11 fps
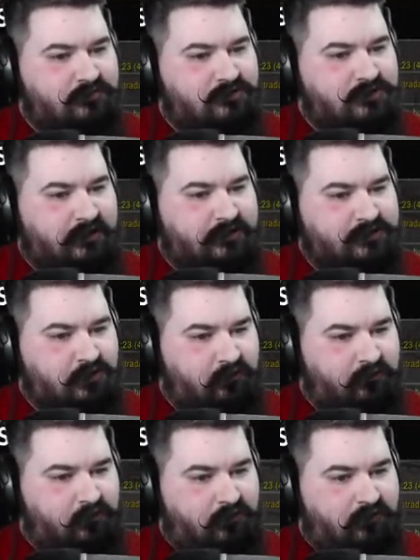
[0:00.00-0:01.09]
Shot that's
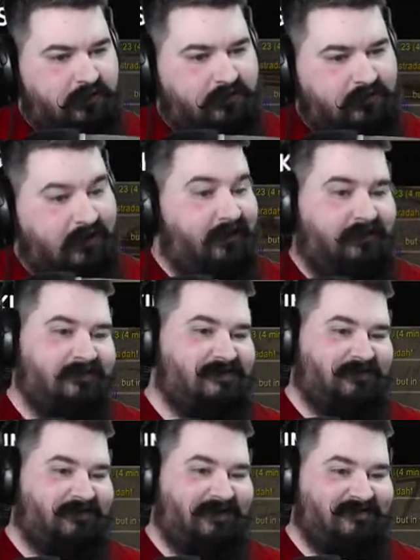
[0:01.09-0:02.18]
overall, right? Yeah, and there's
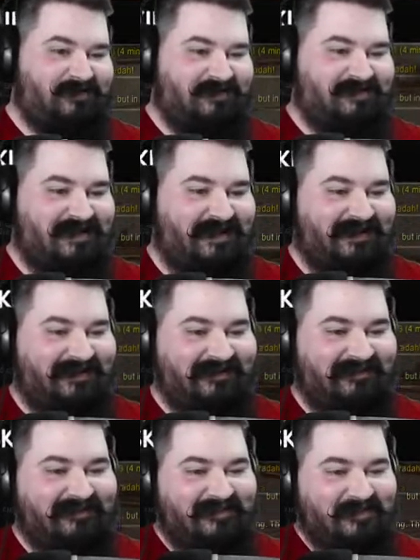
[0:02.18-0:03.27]
no way. I was gonna say,
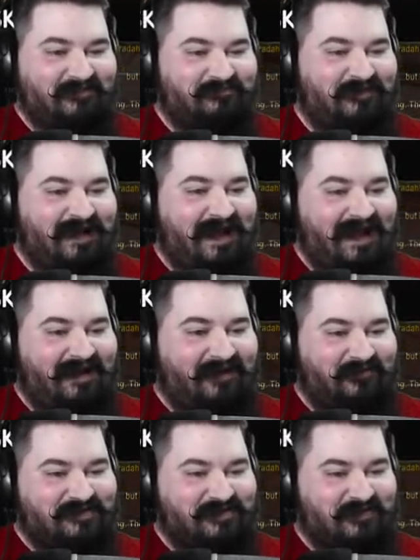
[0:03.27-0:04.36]
man, I
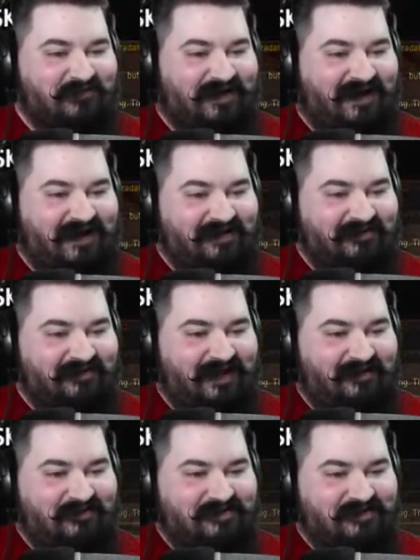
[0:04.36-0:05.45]
was so behind on
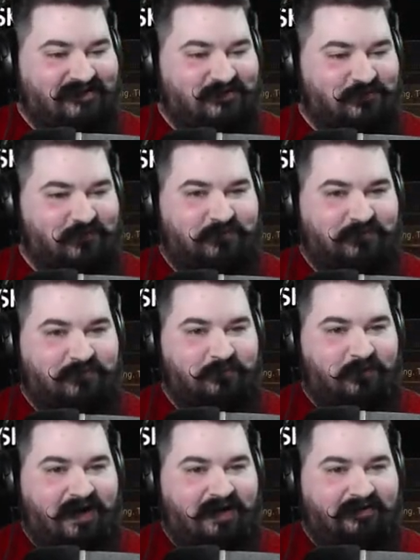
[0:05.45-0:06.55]
damage. It is
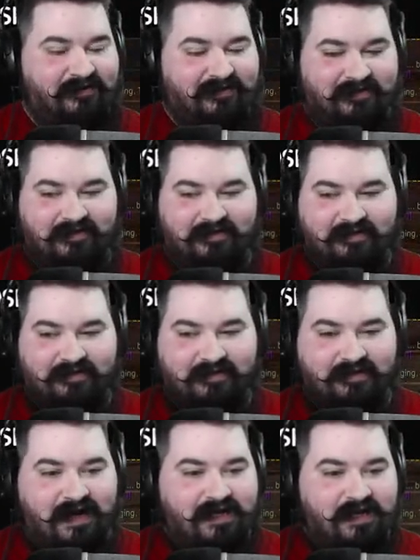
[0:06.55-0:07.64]
wild.
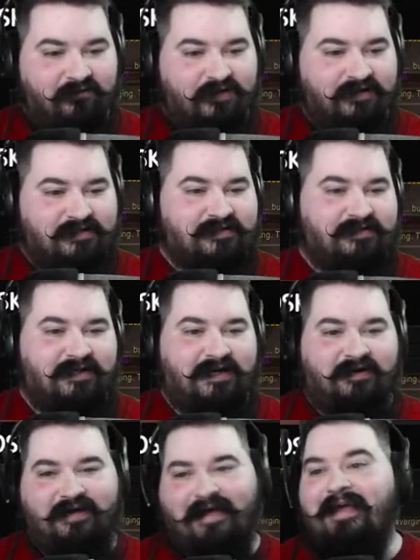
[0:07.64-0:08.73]
I definitely did.
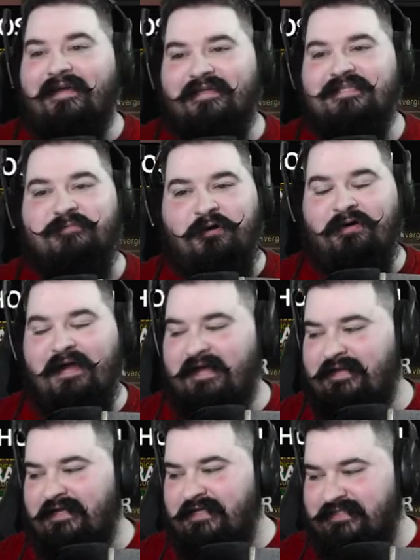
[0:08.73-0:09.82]
Okay,
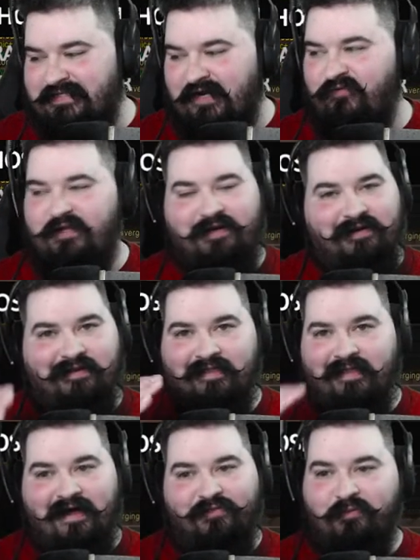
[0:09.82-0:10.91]
spearhead is definitely
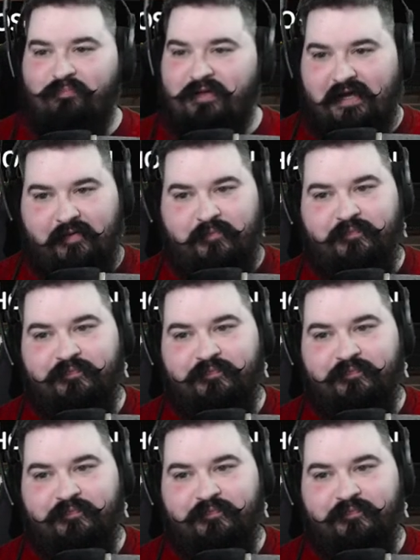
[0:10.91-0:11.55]
not the play.